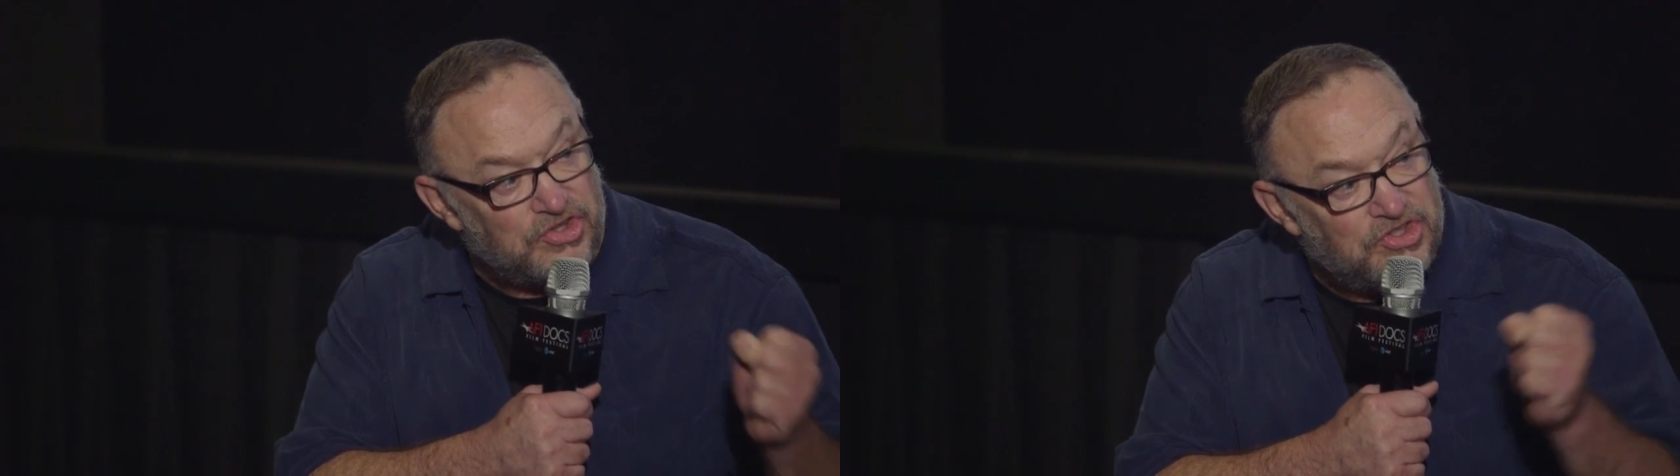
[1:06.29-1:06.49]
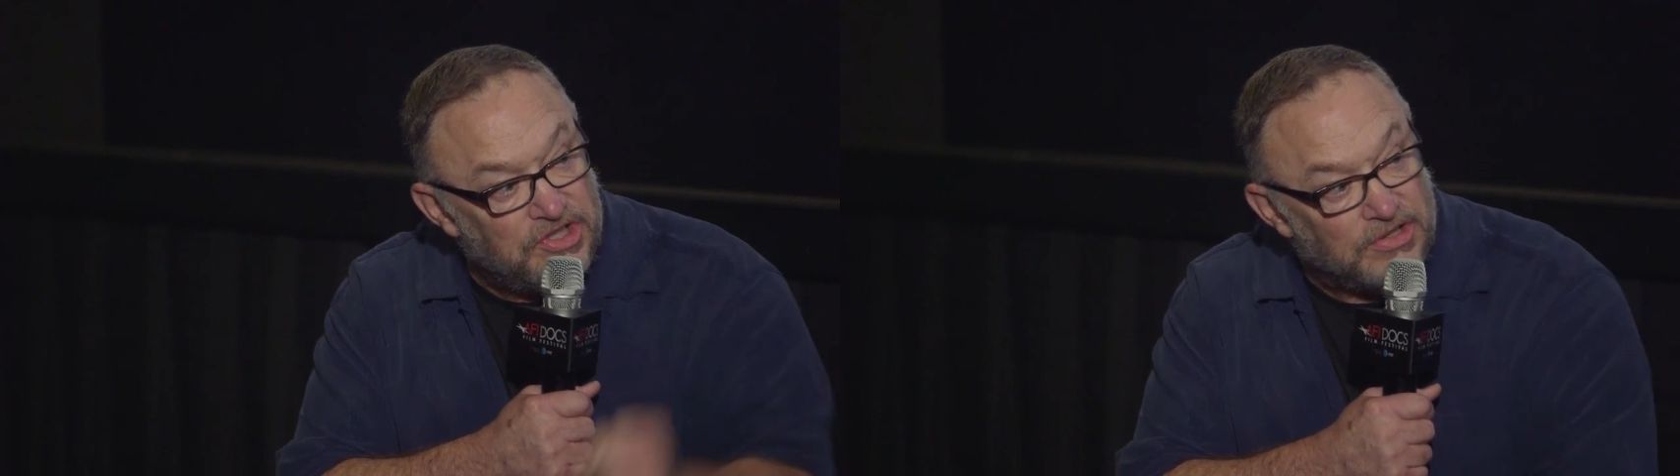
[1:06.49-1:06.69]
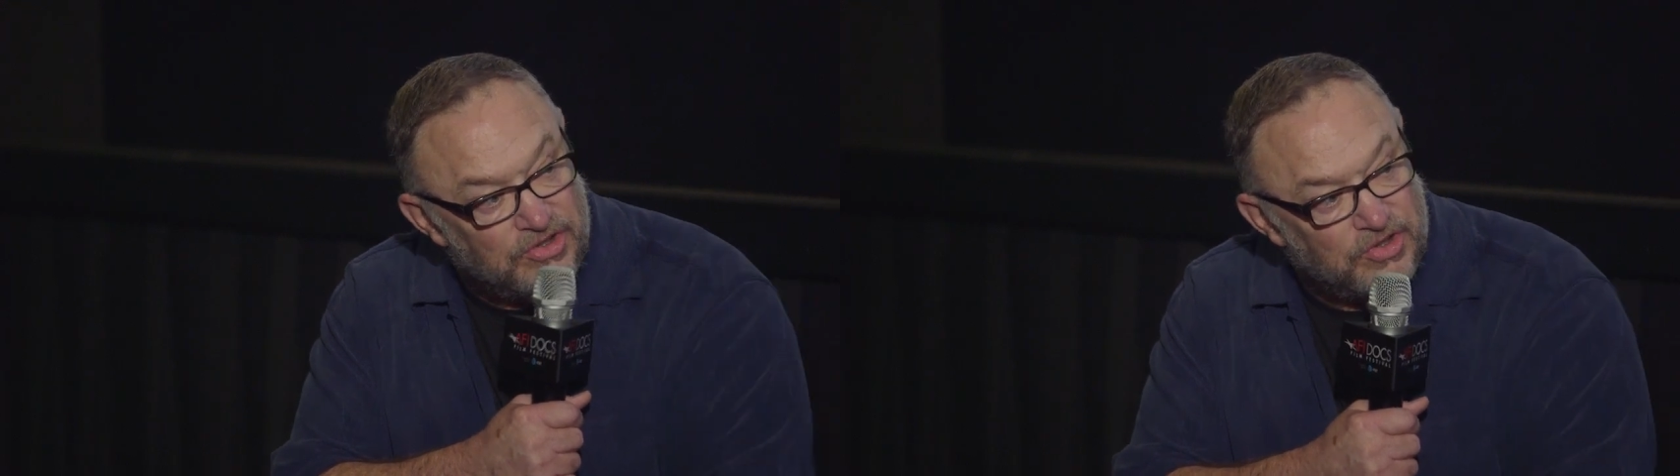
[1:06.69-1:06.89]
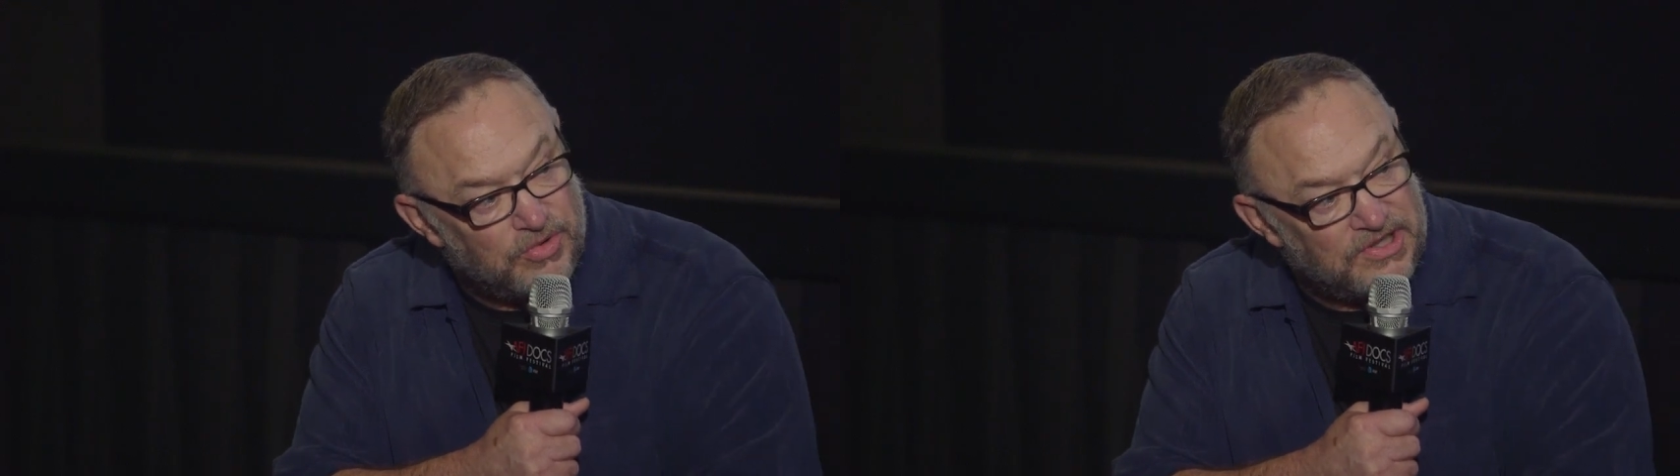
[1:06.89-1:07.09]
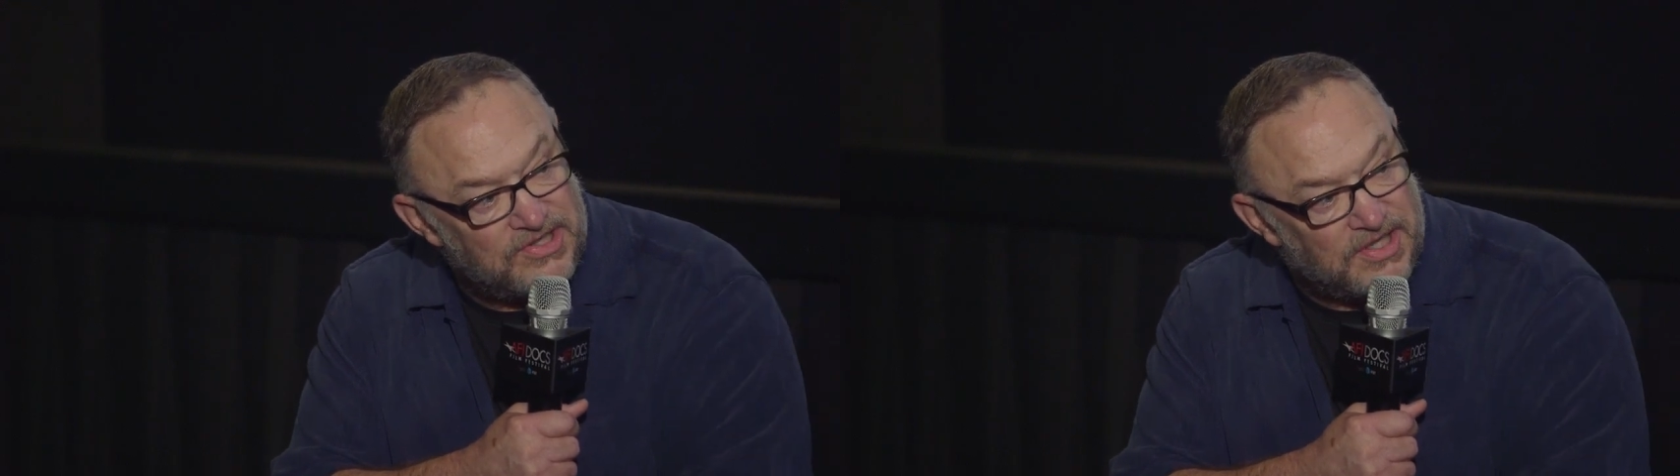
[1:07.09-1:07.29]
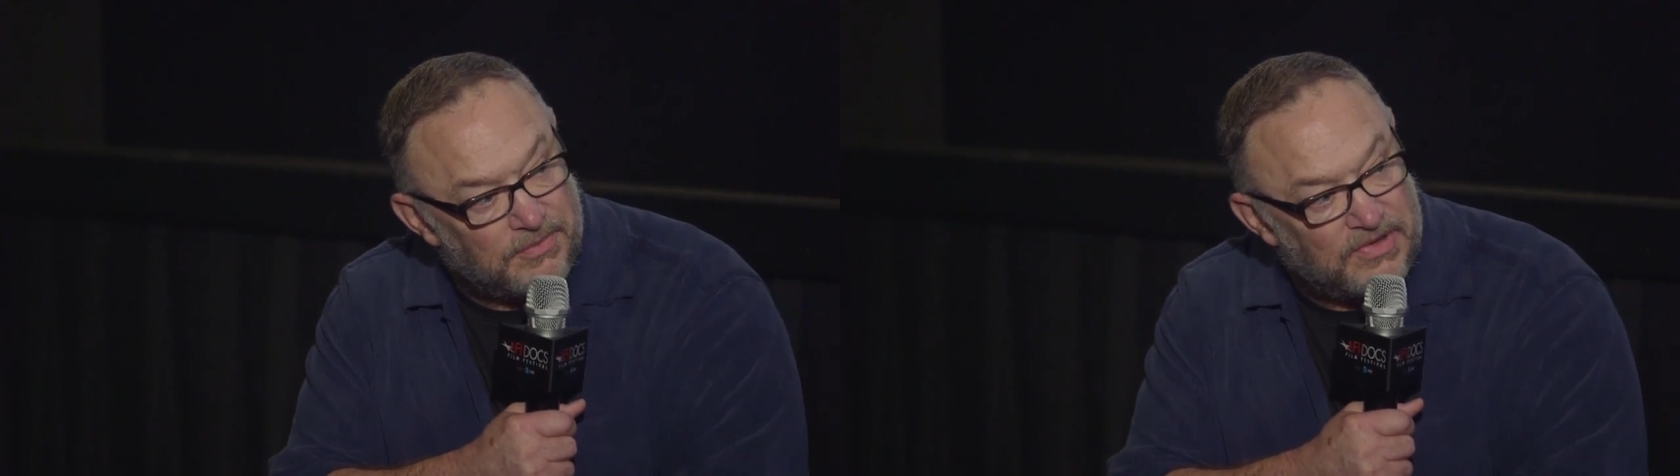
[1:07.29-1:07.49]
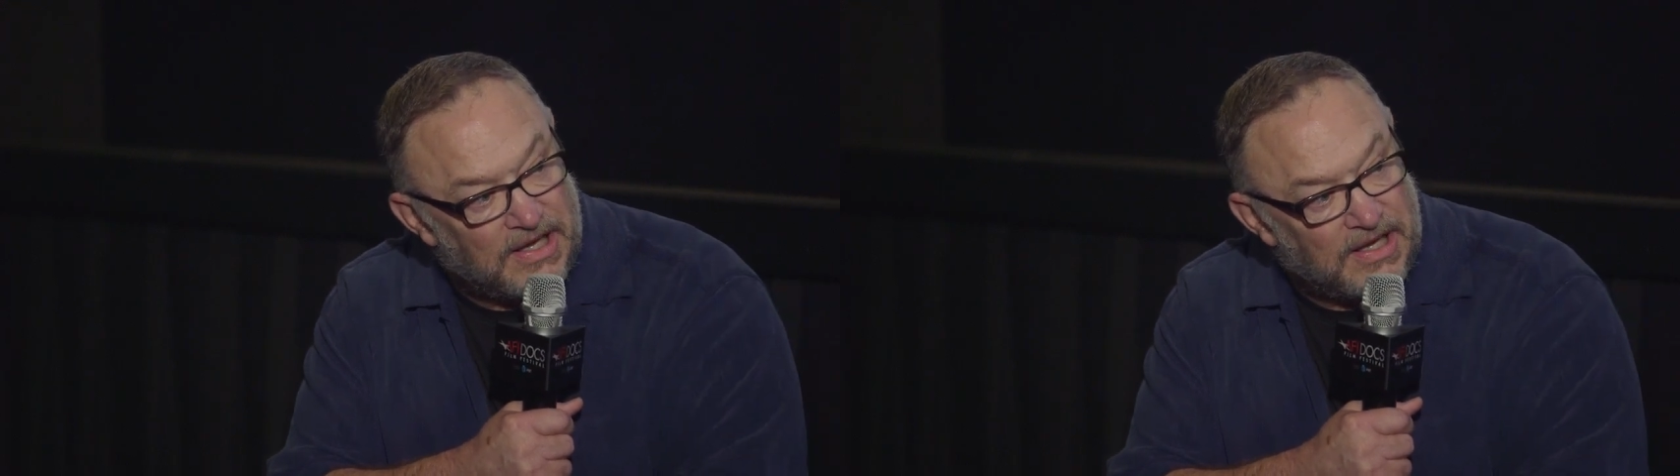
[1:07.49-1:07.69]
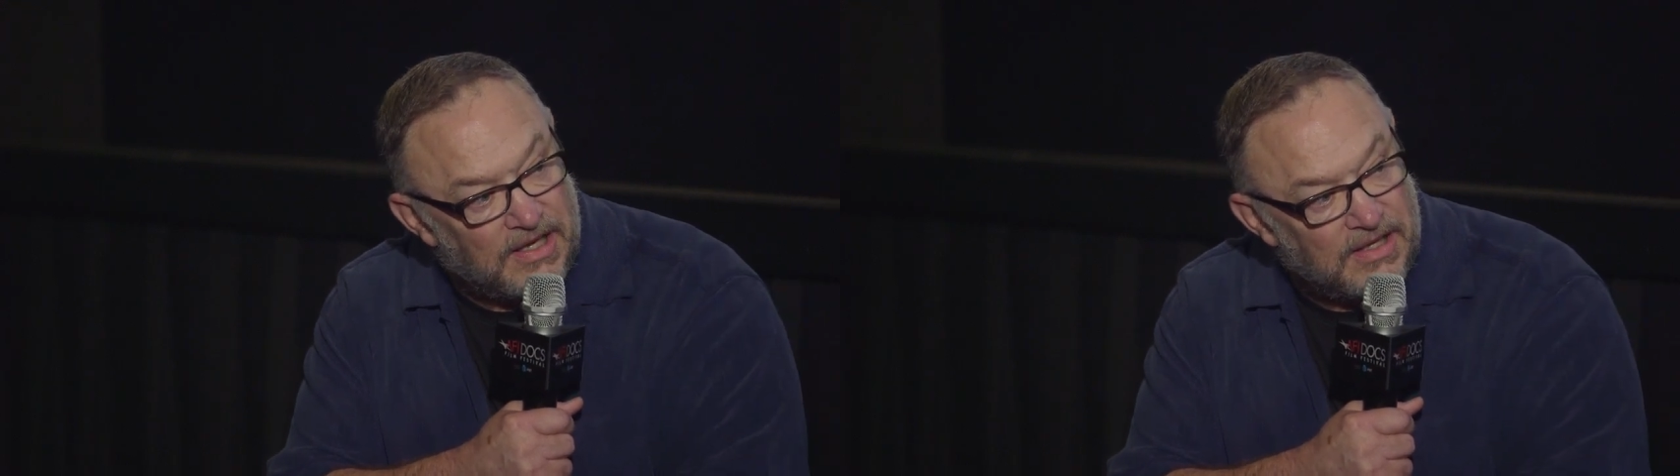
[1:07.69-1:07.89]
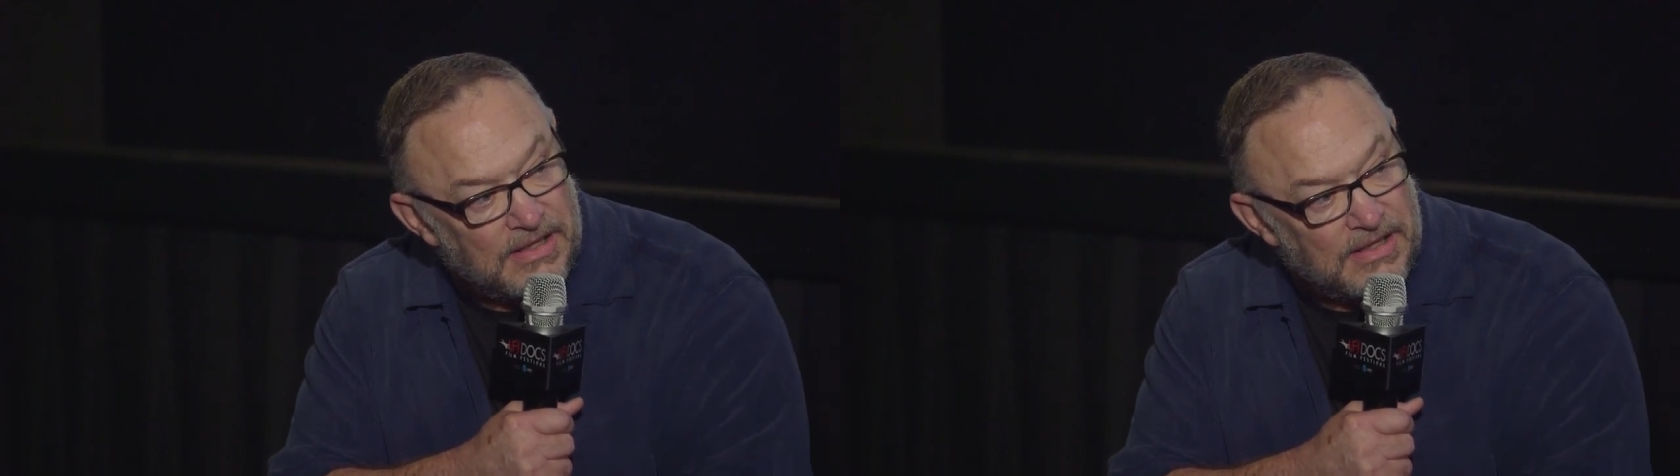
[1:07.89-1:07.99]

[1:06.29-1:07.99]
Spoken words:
still doing something.